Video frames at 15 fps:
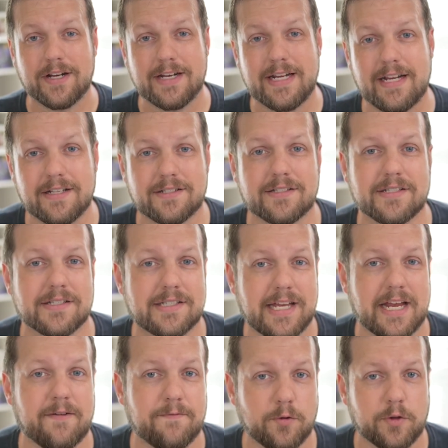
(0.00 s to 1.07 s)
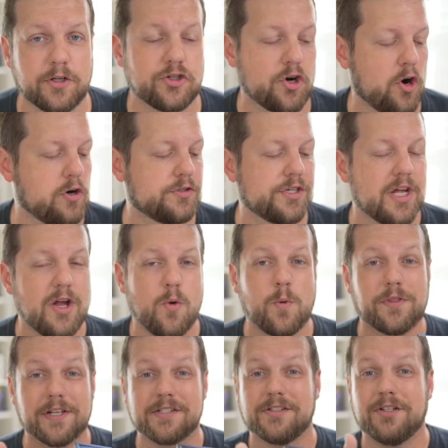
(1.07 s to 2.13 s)
it needs to stay fully charged
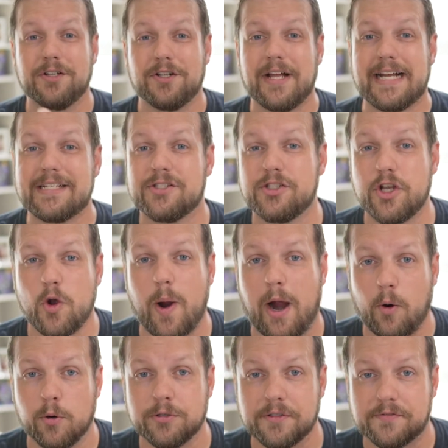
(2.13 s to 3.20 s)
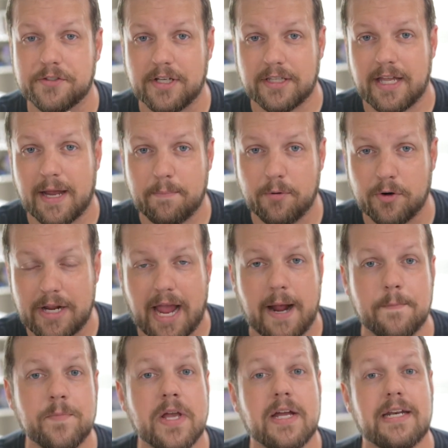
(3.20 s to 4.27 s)
with as little as 2 hours of sunlight per
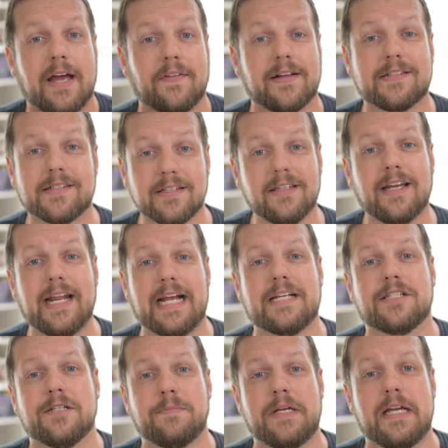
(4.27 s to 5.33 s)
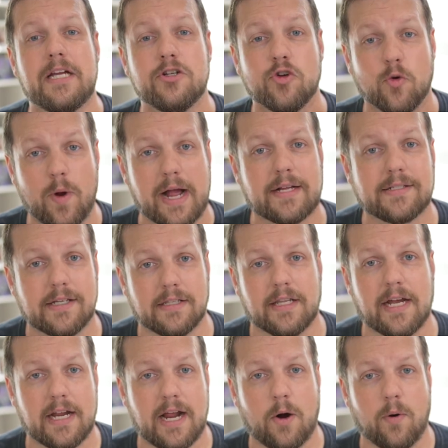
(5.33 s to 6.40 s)
day. Now, that sunlight has to be direct
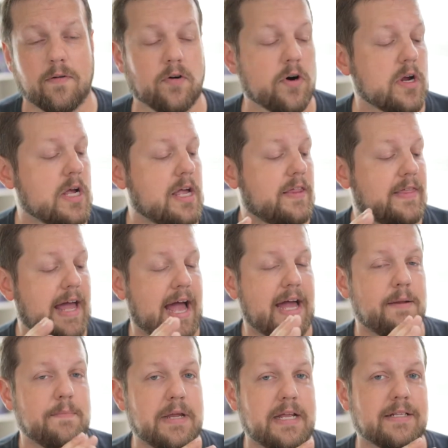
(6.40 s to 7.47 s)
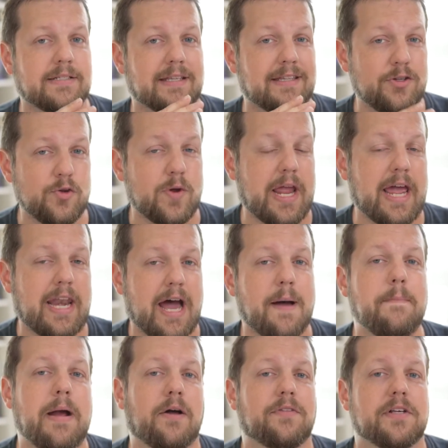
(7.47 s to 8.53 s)
sunlight, however. That means that you
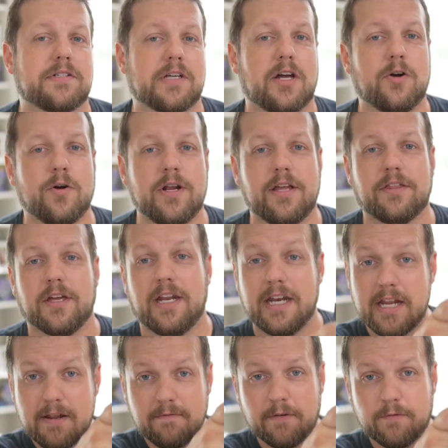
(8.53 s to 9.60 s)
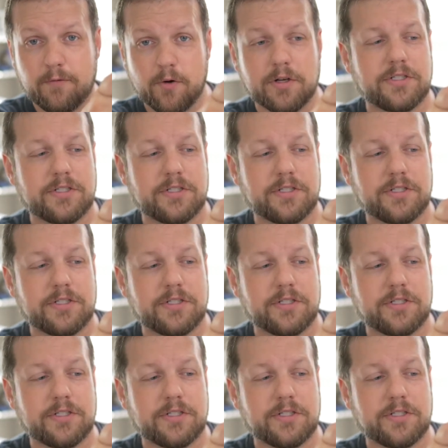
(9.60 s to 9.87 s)
cannot mount this underneath an eave, for